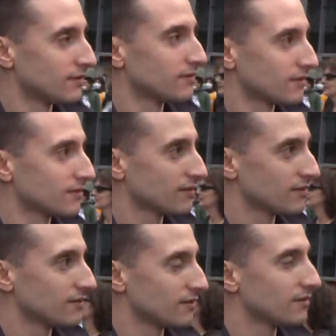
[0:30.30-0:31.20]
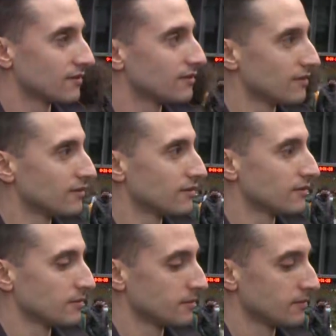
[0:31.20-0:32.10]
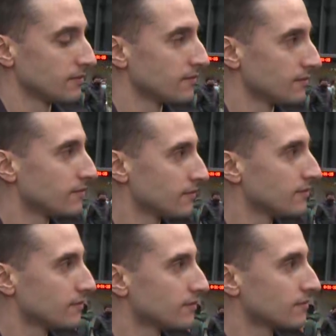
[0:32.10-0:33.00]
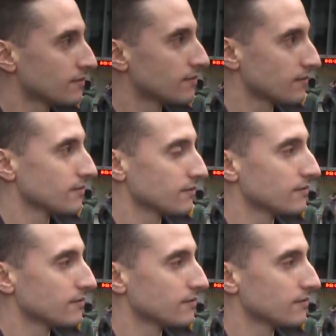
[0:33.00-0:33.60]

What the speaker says: No words are spoken by the person on screen.